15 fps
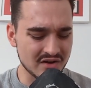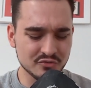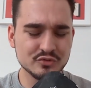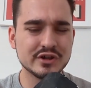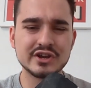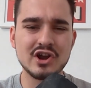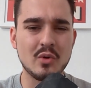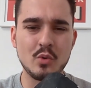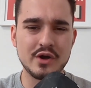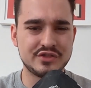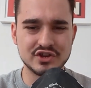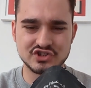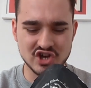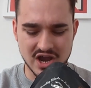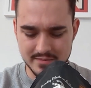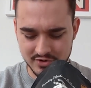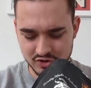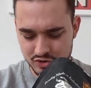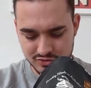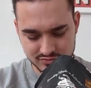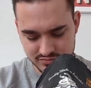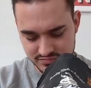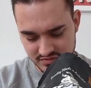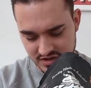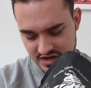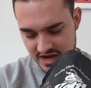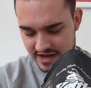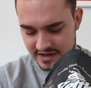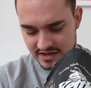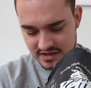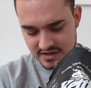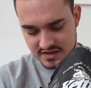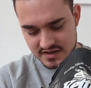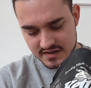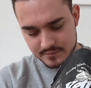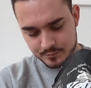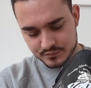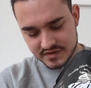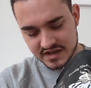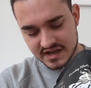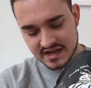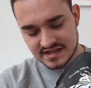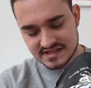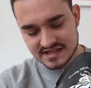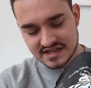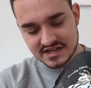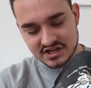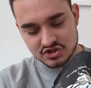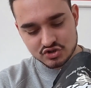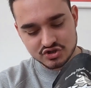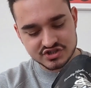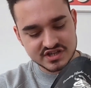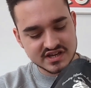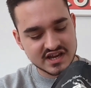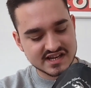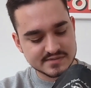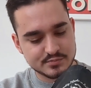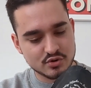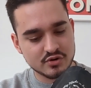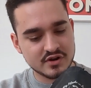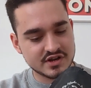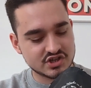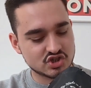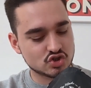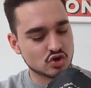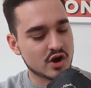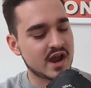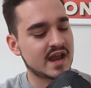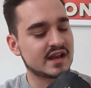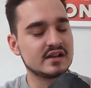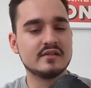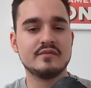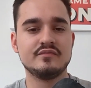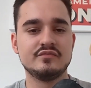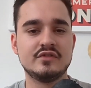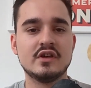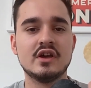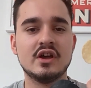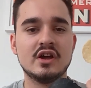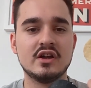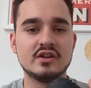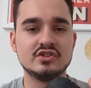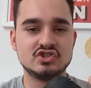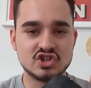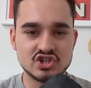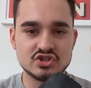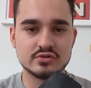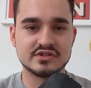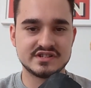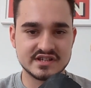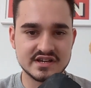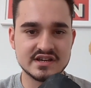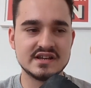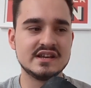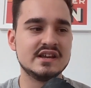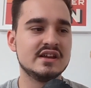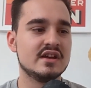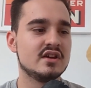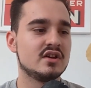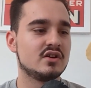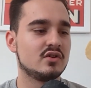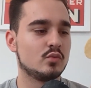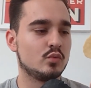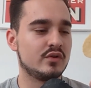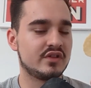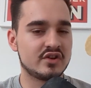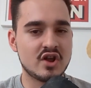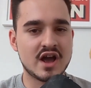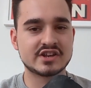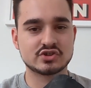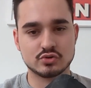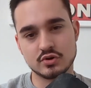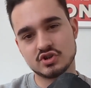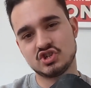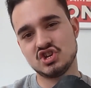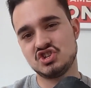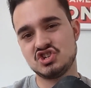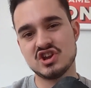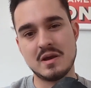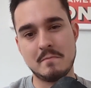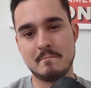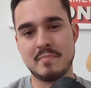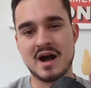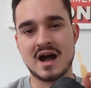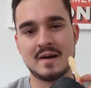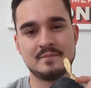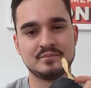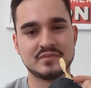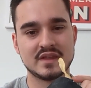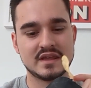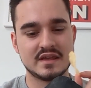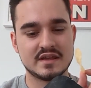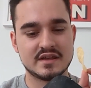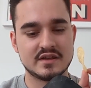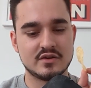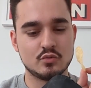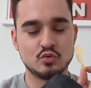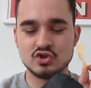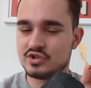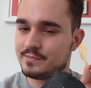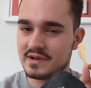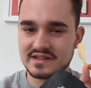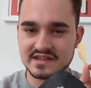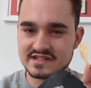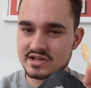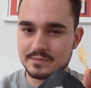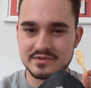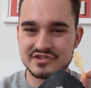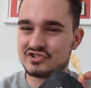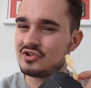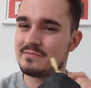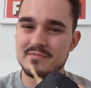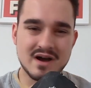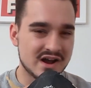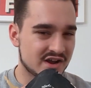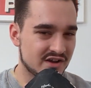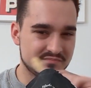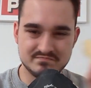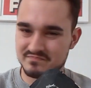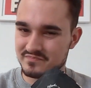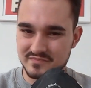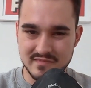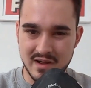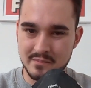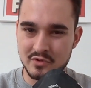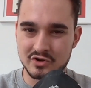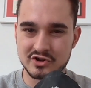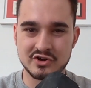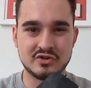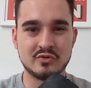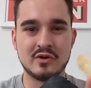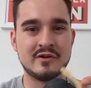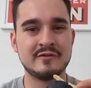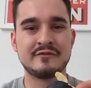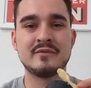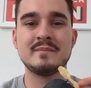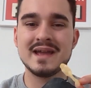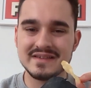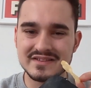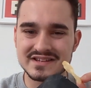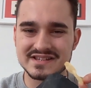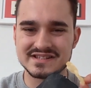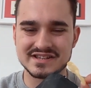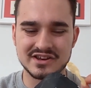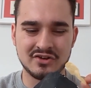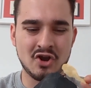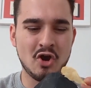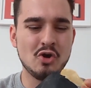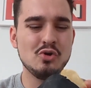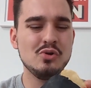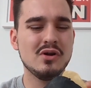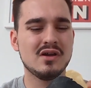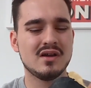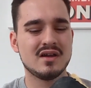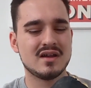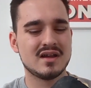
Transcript: Really not worth your time at all, okay? It's an interesting experience trying the ginger acidity with a nice crunchy chip, but would you pick this up at the supermarket? I'm not going to do it. For me, this is a no.